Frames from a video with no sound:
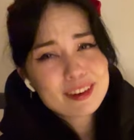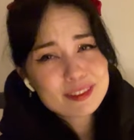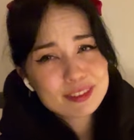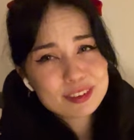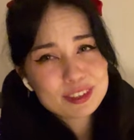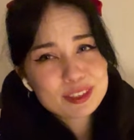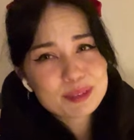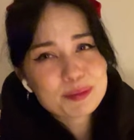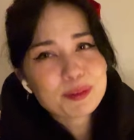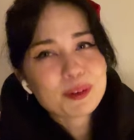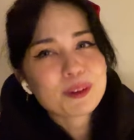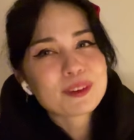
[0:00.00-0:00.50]

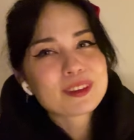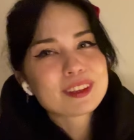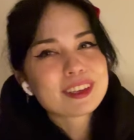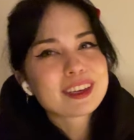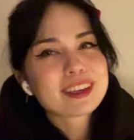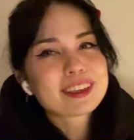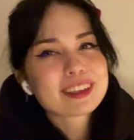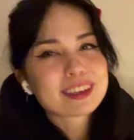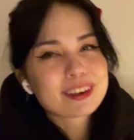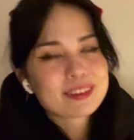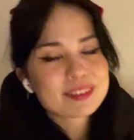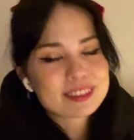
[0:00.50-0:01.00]
small thing
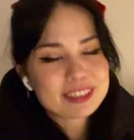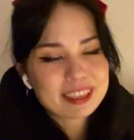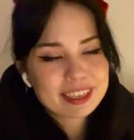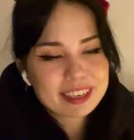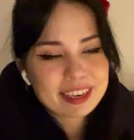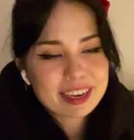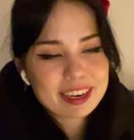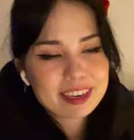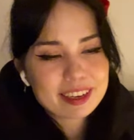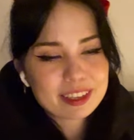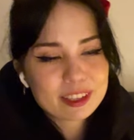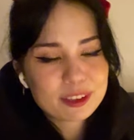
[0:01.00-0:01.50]
that I've
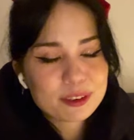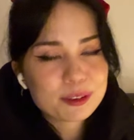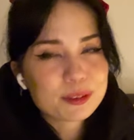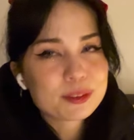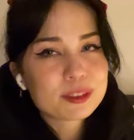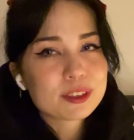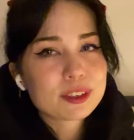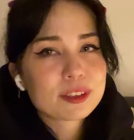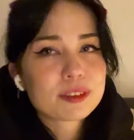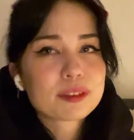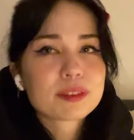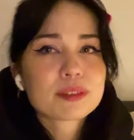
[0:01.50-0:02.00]
taken notes
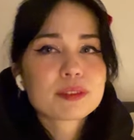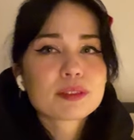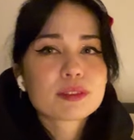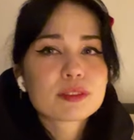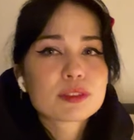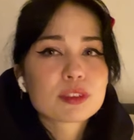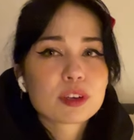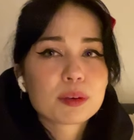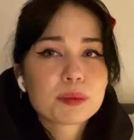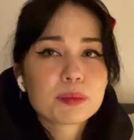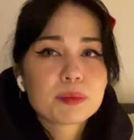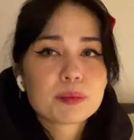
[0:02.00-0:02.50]
on
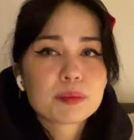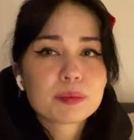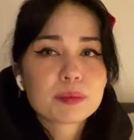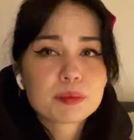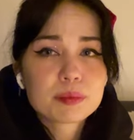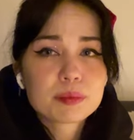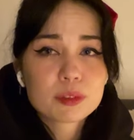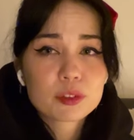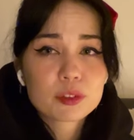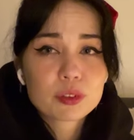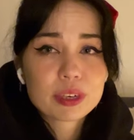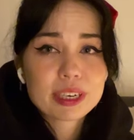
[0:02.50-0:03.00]
from
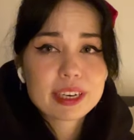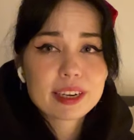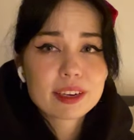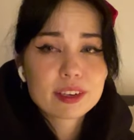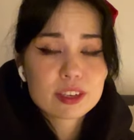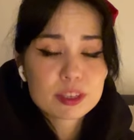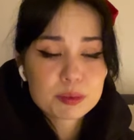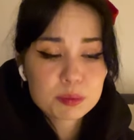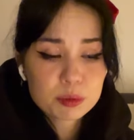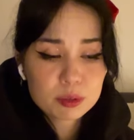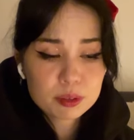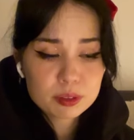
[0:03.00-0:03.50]
reading this
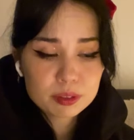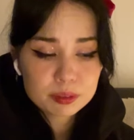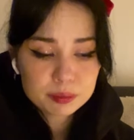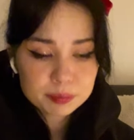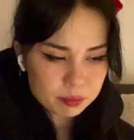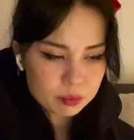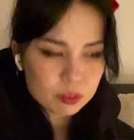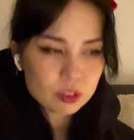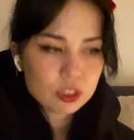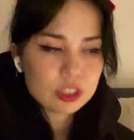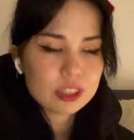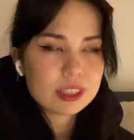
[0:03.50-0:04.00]
book.
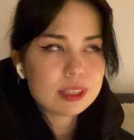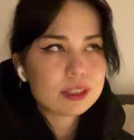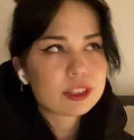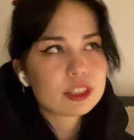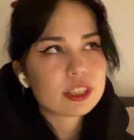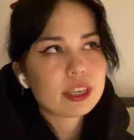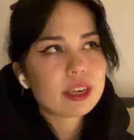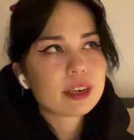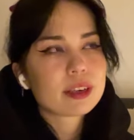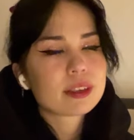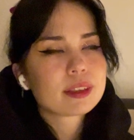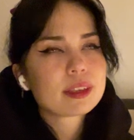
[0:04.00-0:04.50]
She
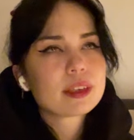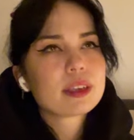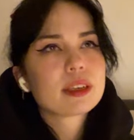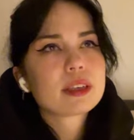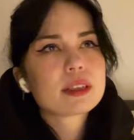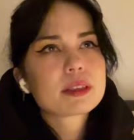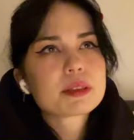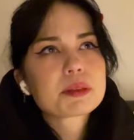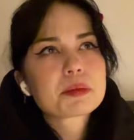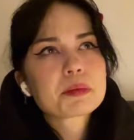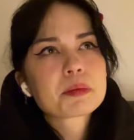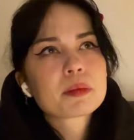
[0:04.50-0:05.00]
shared
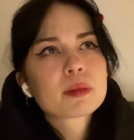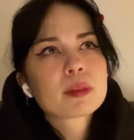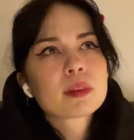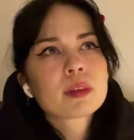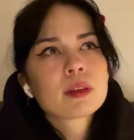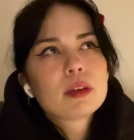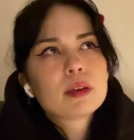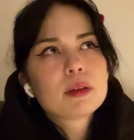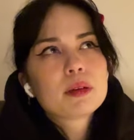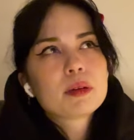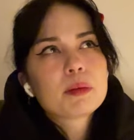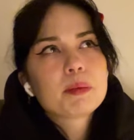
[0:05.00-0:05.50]
that
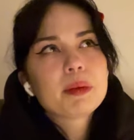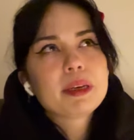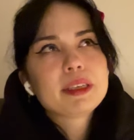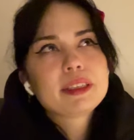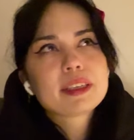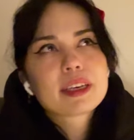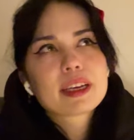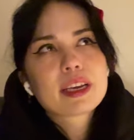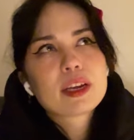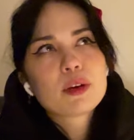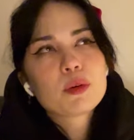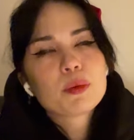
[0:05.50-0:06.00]

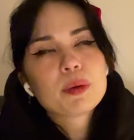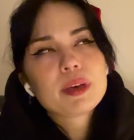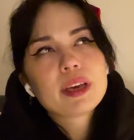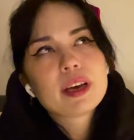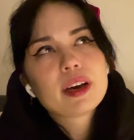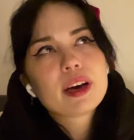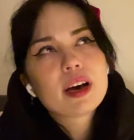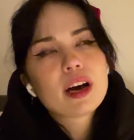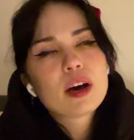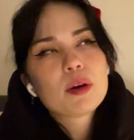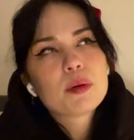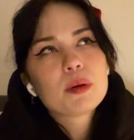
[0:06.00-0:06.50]
basically we are
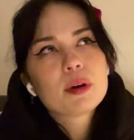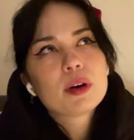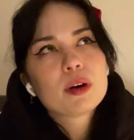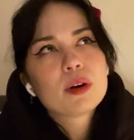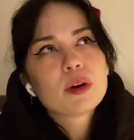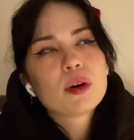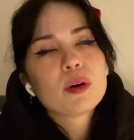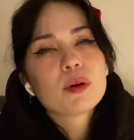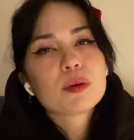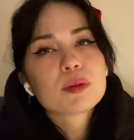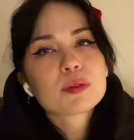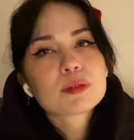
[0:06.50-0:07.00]
our
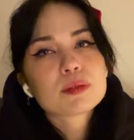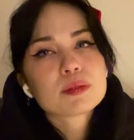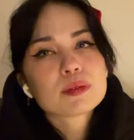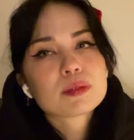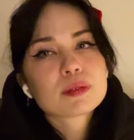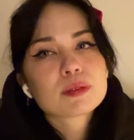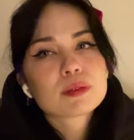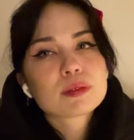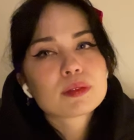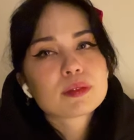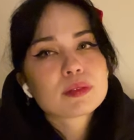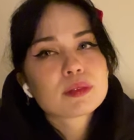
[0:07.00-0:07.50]
own
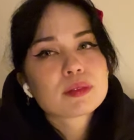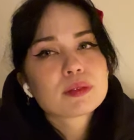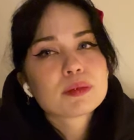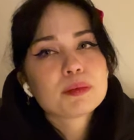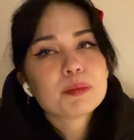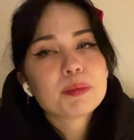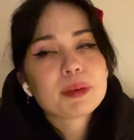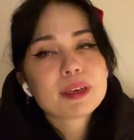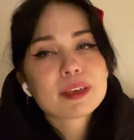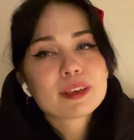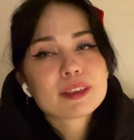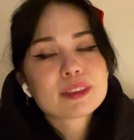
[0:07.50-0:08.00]

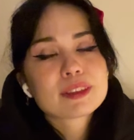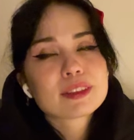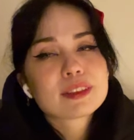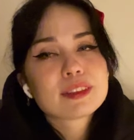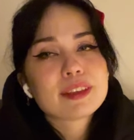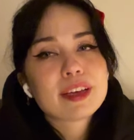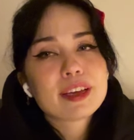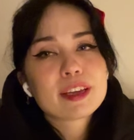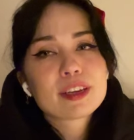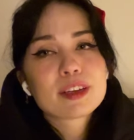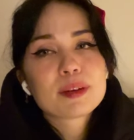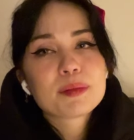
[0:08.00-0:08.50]
biggest
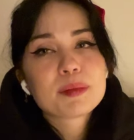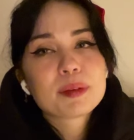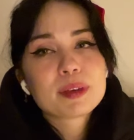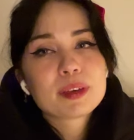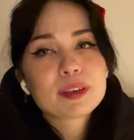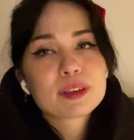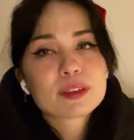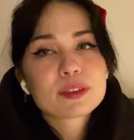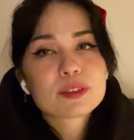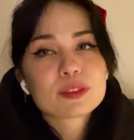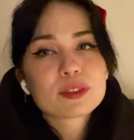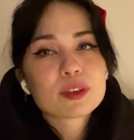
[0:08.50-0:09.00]
enemy
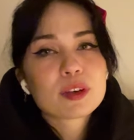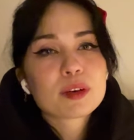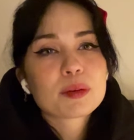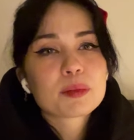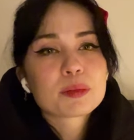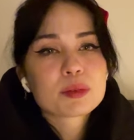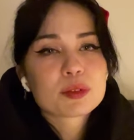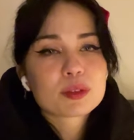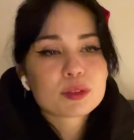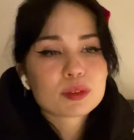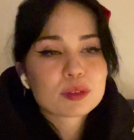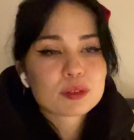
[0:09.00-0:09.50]
in
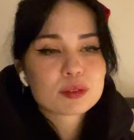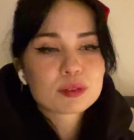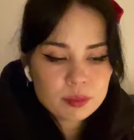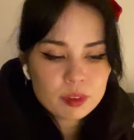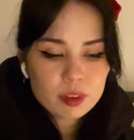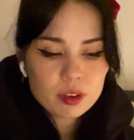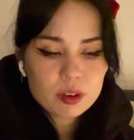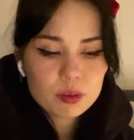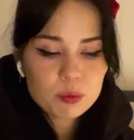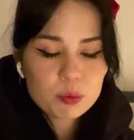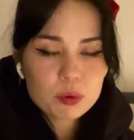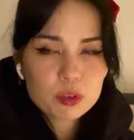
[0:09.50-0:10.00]
terms of
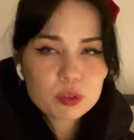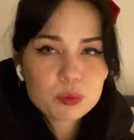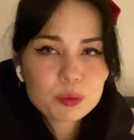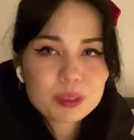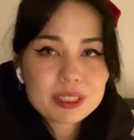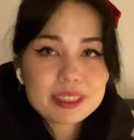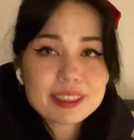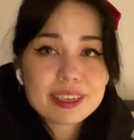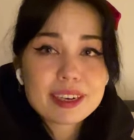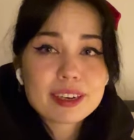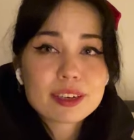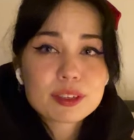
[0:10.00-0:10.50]
what we
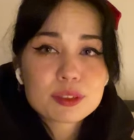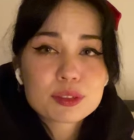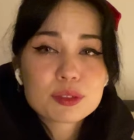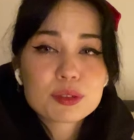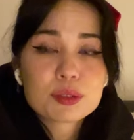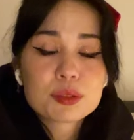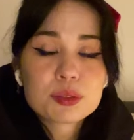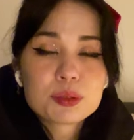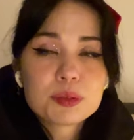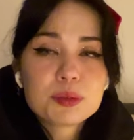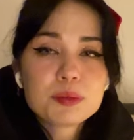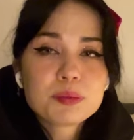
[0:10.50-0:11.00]
dare to
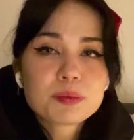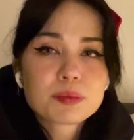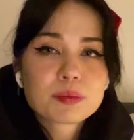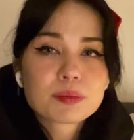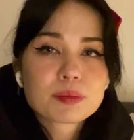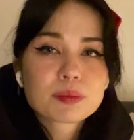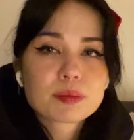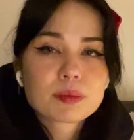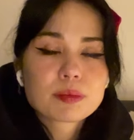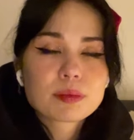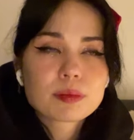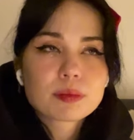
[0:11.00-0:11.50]
do.
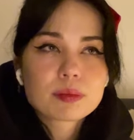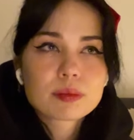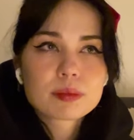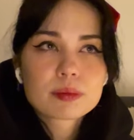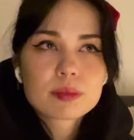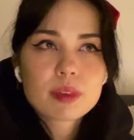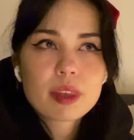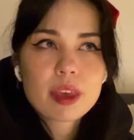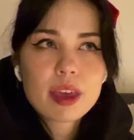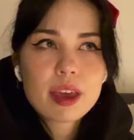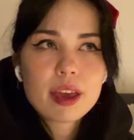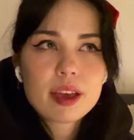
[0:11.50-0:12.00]

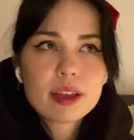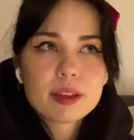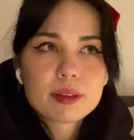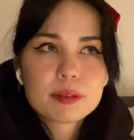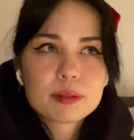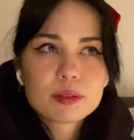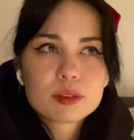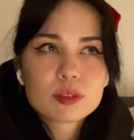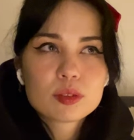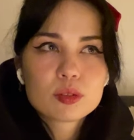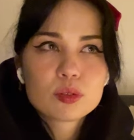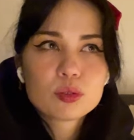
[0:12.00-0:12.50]

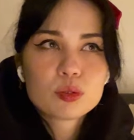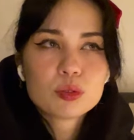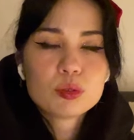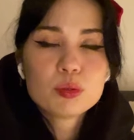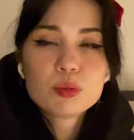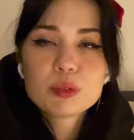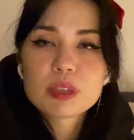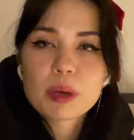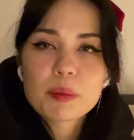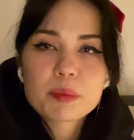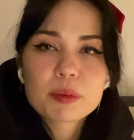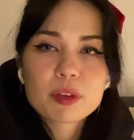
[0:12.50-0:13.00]
And to do
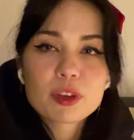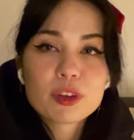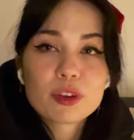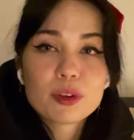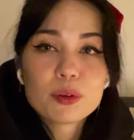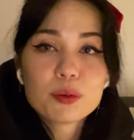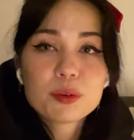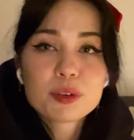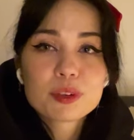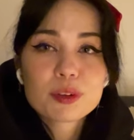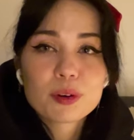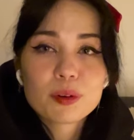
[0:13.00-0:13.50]
something new,
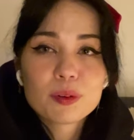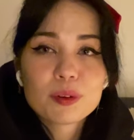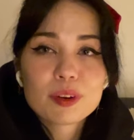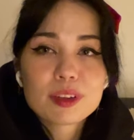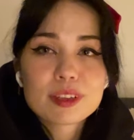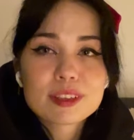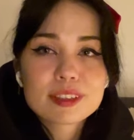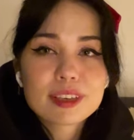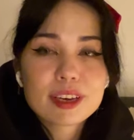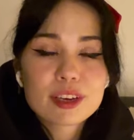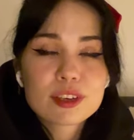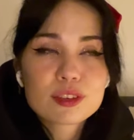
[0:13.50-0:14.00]
it only
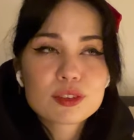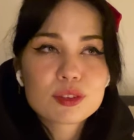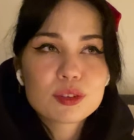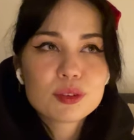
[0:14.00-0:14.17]
takes